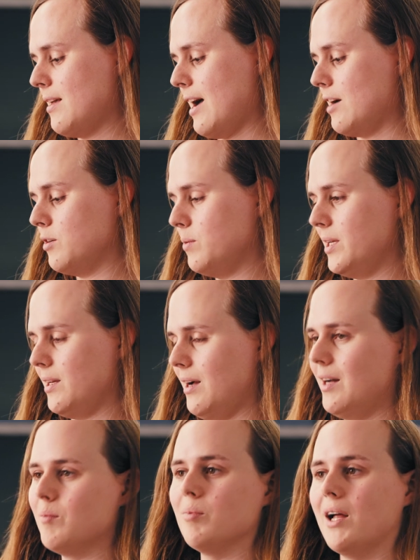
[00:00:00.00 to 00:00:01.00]
How do we
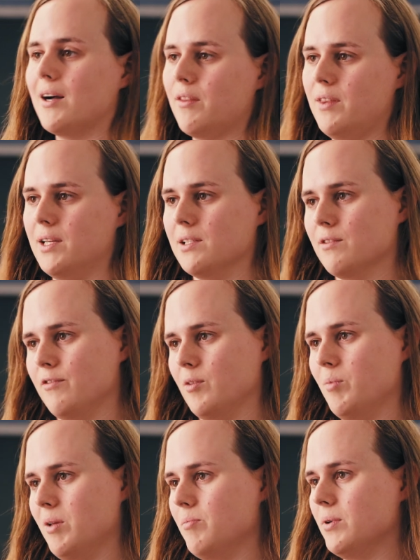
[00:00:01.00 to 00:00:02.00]
unblock things
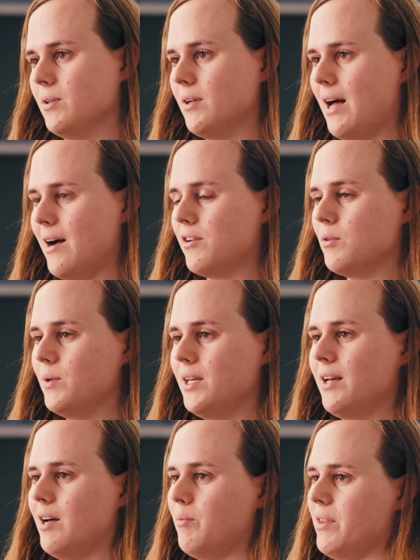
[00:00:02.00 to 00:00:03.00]
for people? How do
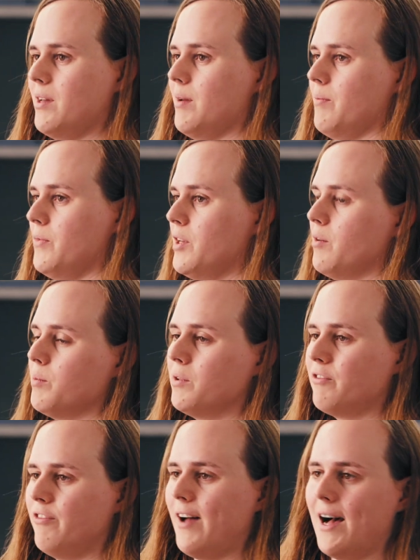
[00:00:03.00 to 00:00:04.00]
we help them, you know,
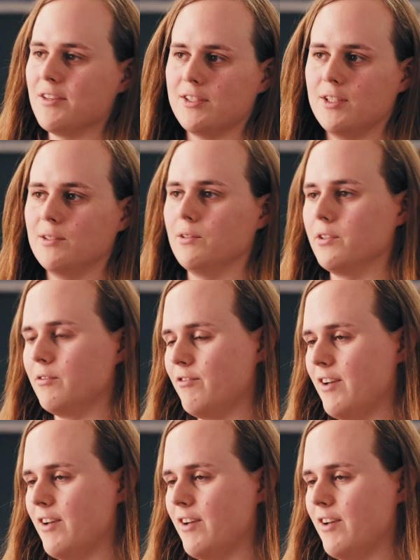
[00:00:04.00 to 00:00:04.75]
move faster, learn